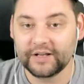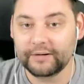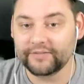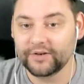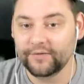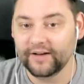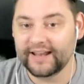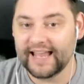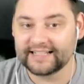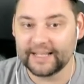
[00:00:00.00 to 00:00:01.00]
what we're going to have to do for
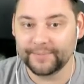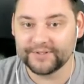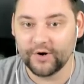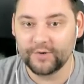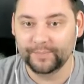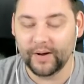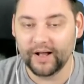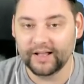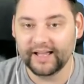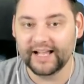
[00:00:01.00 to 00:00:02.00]
like next episode.
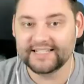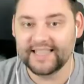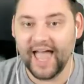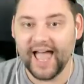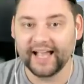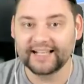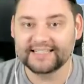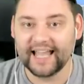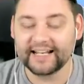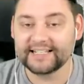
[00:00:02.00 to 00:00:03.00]
But it's there.
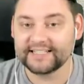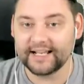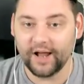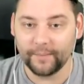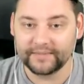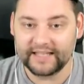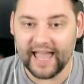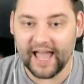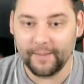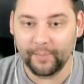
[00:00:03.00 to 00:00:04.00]
It's getting set up. The
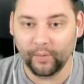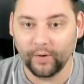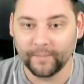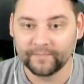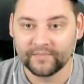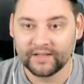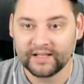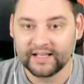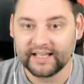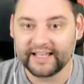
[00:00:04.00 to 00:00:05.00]
airport
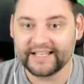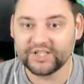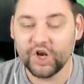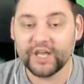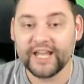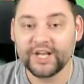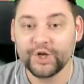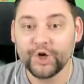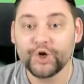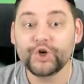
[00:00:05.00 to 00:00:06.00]
is
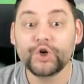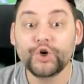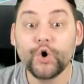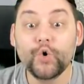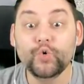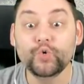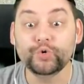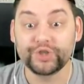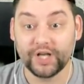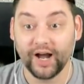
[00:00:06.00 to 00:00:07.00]
looking
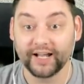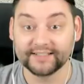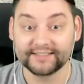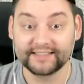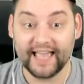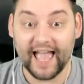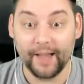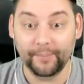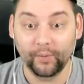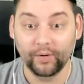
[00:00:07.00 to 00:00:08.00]
huge, guys. The
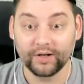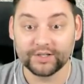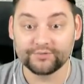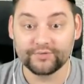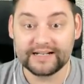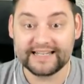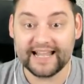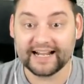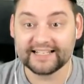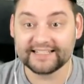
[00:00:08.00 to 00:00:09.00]
airport looks
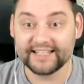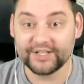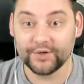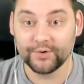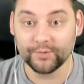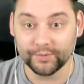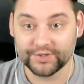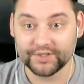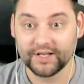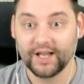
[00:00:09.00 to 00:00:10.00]
ridiculously
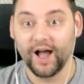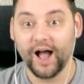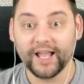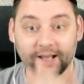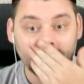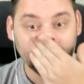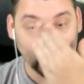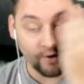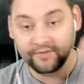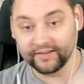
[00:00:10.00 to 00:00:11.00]
huge. I can't
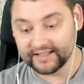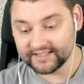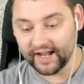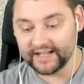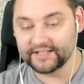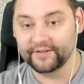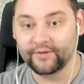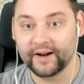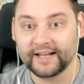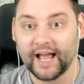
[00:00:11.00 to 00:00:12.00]
get over the size of it
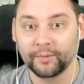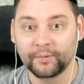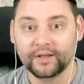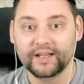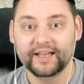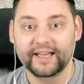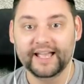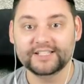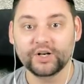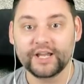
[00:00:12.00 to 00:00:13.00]
right now.
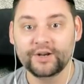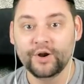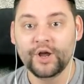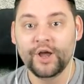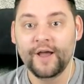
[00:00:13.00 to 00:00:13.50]
It's looking